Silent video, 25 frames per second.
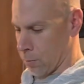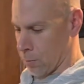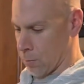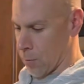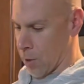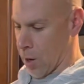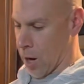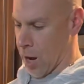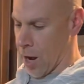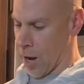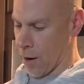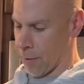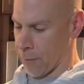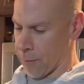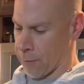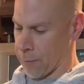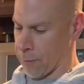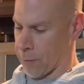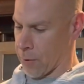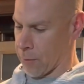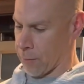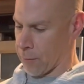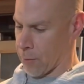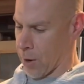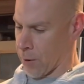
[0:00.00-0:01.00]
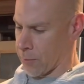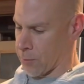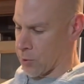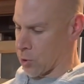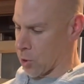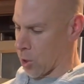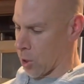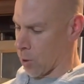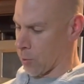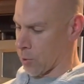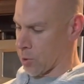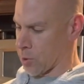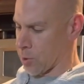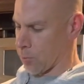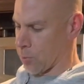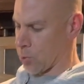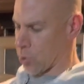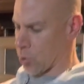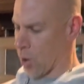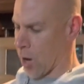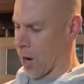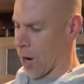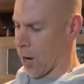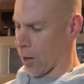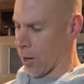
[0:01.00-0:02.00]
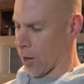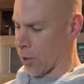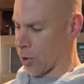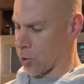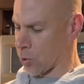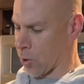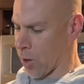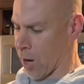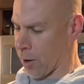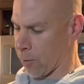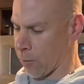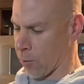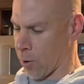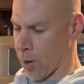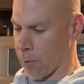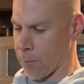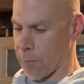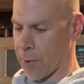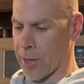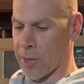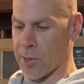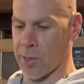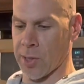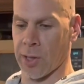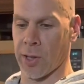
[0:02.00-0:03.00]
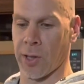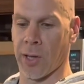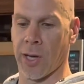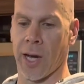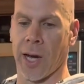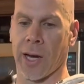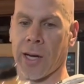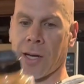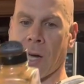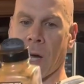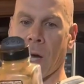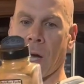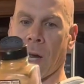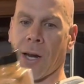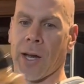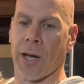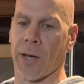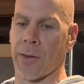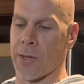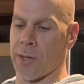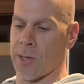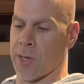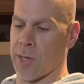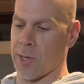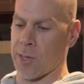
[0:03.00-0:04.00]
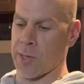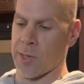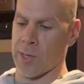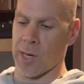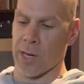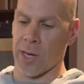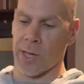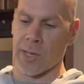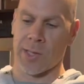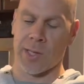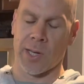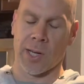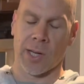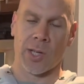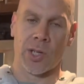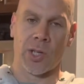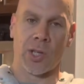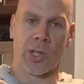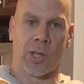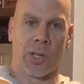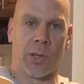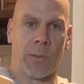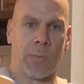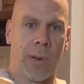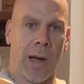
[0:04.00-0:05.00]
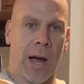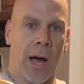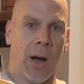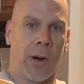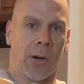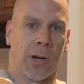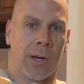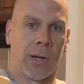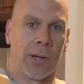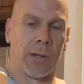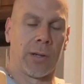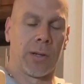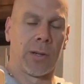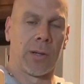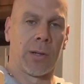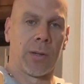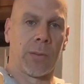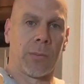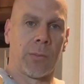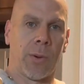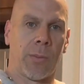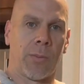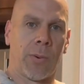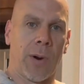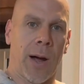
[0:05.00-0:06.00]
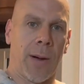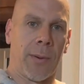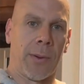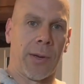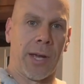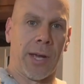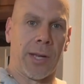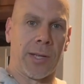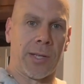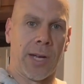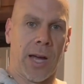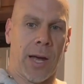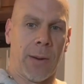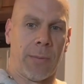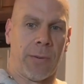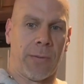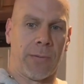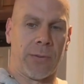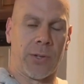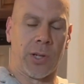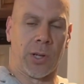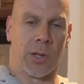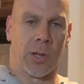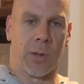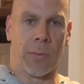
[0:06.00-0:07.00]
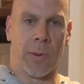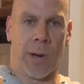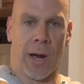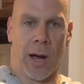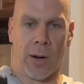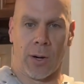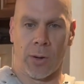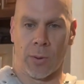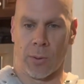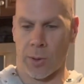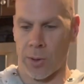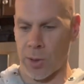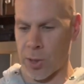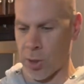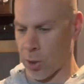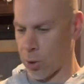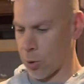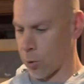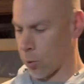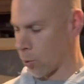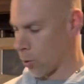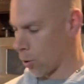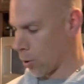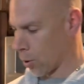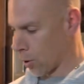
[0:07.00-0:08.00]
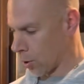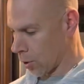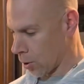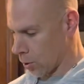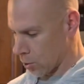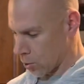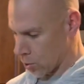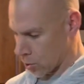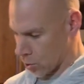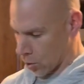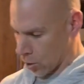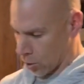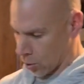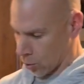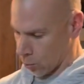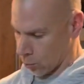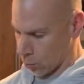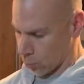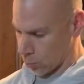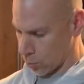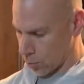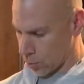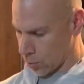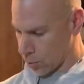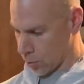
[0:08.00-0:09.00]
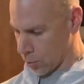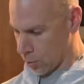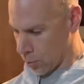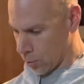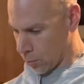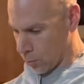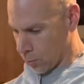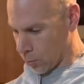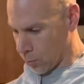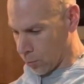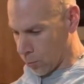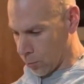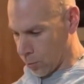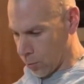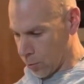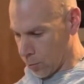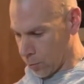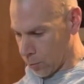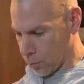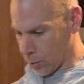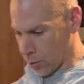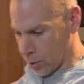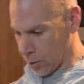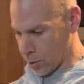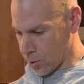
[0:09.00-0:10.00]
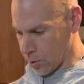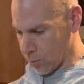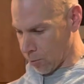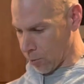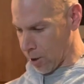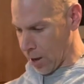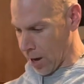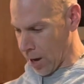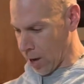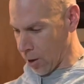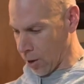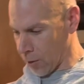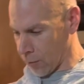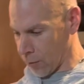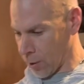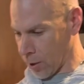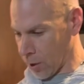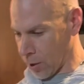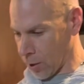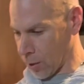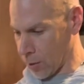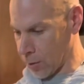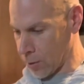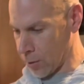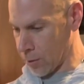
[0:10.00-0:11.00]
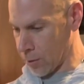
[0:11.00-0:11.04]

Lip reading: I start with a dry rub. Basically, I got this is 6 chili powder, but probably any type of chili powder would do. So we'll get some of that on there,